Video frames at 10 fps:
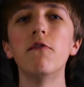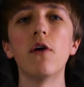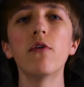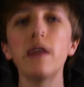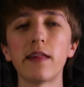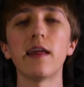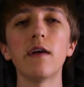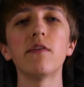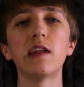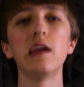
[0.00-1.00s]
For only
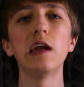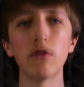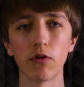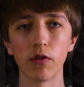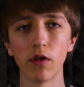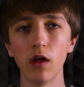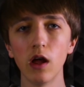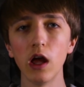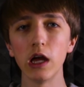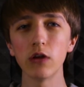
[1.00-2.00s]
70 euros,
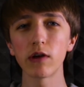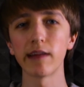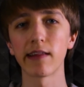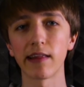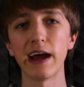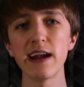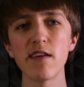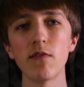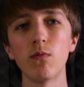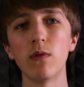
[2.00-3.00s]
you get a
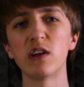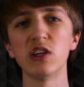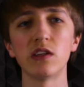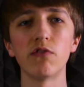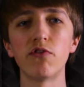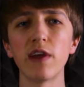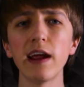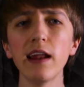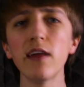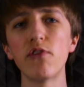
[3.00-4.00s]
slider which is
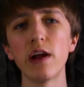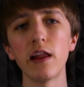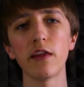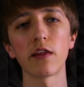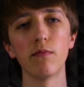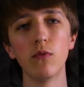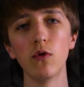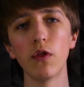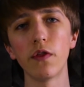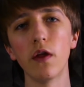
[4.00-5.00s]
really, really
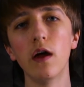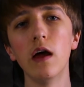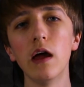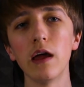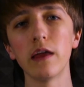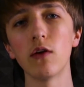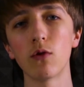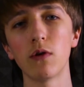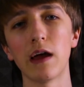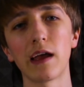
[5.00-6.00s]
smooth. You
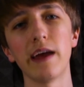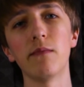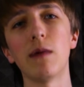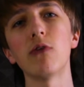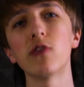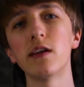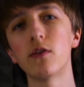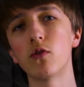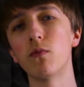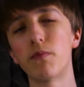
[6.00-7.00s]
can mount
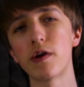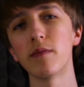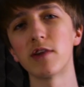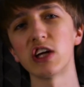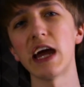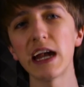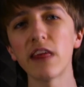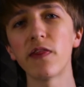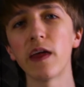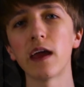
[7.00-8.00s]
it to pretty much
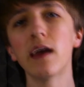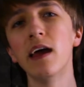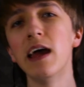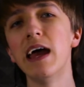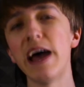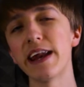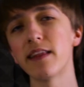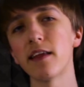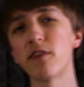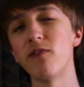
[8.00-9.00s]
anything and
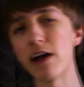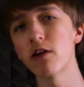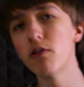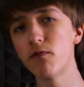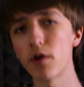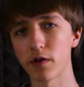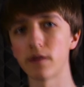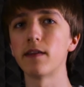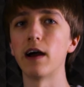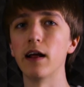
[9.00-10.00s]
it is very
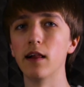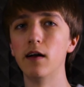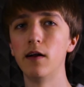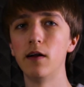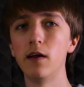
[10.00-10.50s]
versatile.